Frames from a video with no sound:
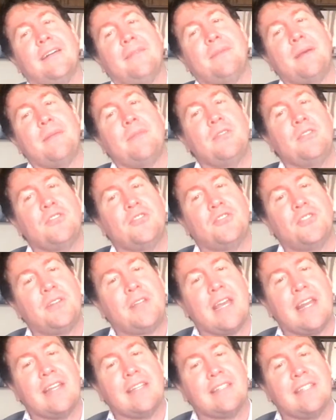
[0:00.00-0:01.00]
Maybe you should
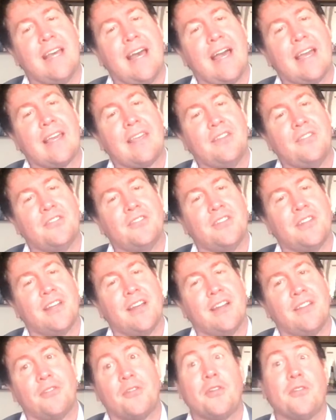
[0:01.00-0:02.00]
get in tech. You should
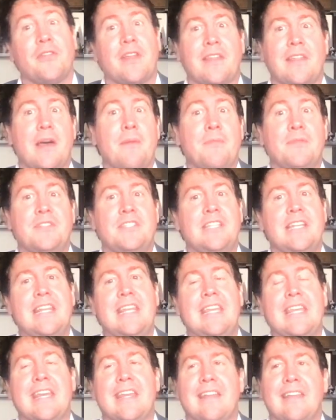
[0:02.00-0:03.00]
learn like
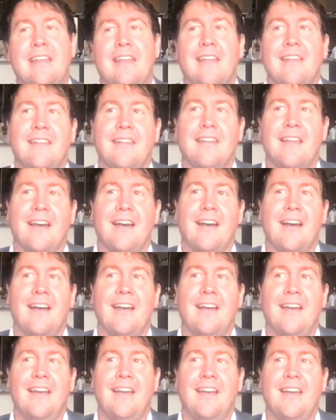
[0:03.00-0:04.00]
Obsidian. And I
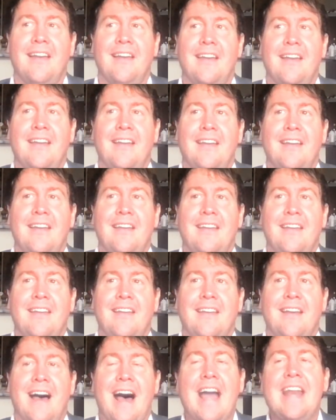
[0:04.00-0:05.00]

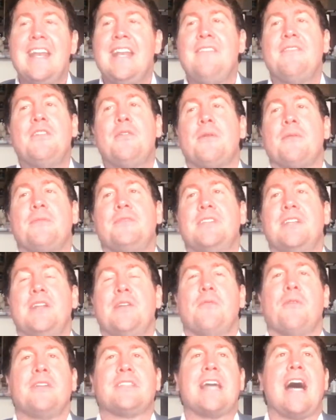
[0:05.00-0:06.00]
didn't even know what
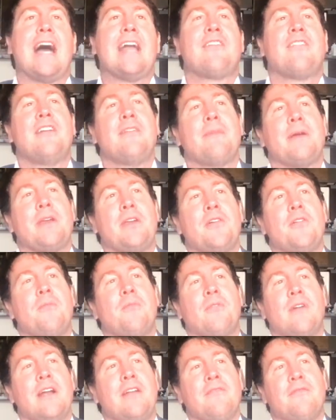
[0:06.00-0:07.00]
Obsidian was. I created my own
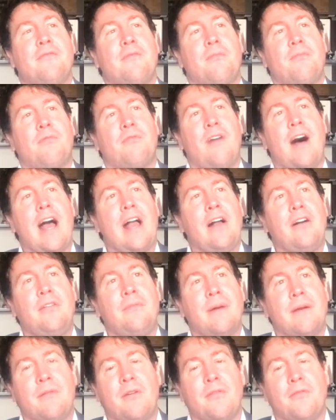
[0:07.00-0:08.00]
brain file,
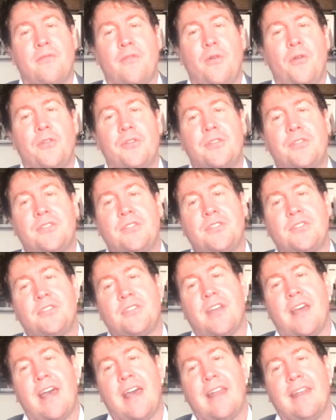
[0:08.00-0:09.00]
my own folders.
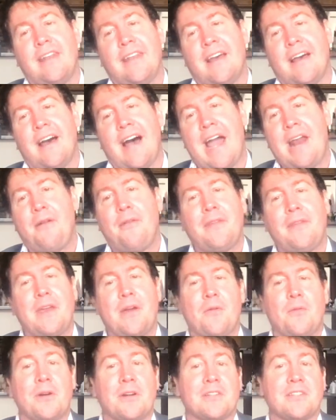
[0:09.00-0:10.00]
And I don't think
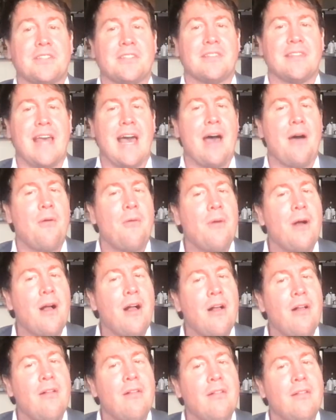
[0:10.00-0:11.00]
it works that
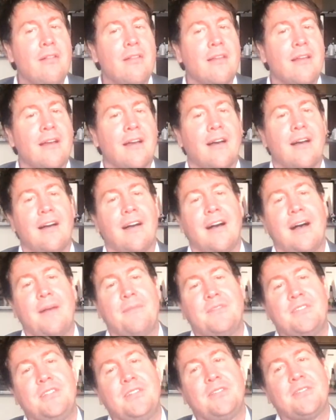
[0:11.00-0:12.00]
well. I'm
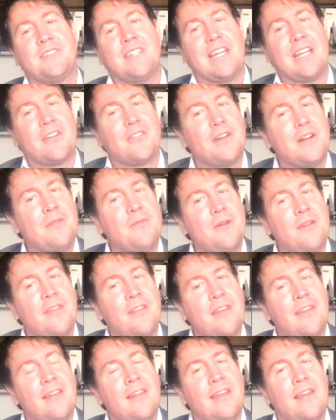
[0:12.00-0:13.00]
still tinkering with
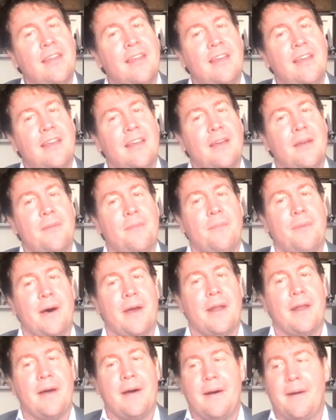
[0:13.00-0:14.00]
it.
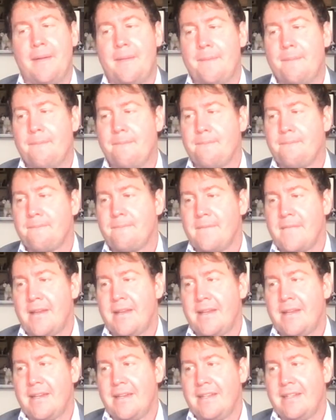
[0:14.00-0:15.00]
But
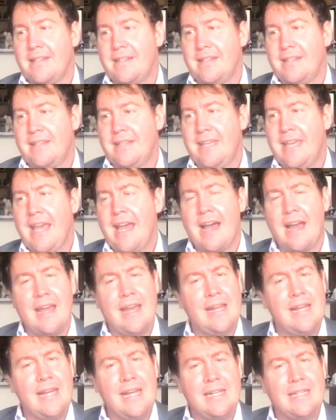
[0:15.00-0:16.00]
yeah,
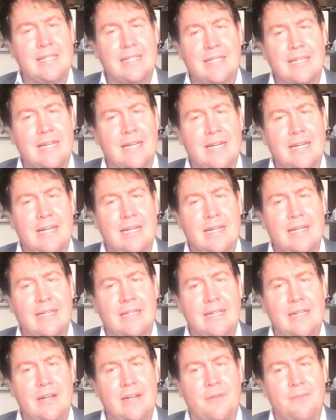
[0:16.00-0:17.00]
it's
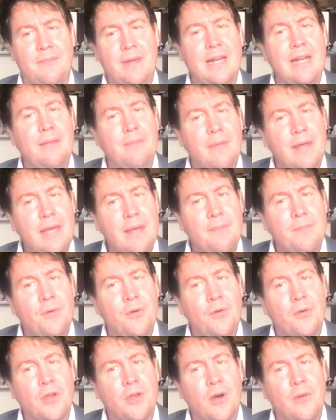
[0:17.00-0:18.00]
meeting
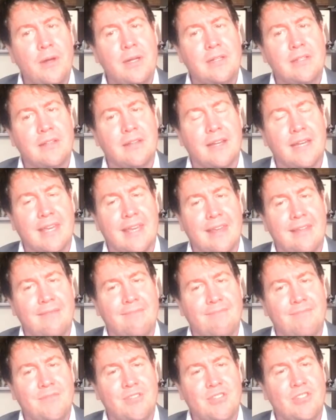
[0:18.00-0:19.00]
people, going to like
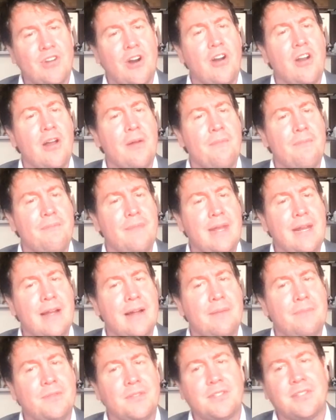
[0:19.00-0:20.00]
startup
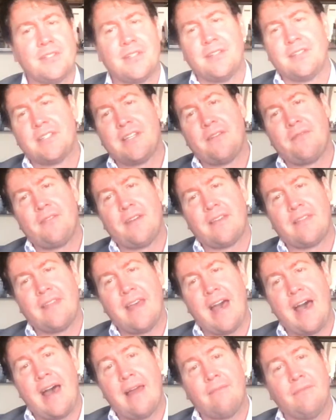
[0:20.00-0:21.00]
meetups and stuff like
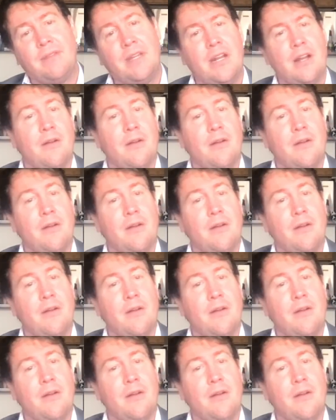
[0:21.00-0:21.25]
that.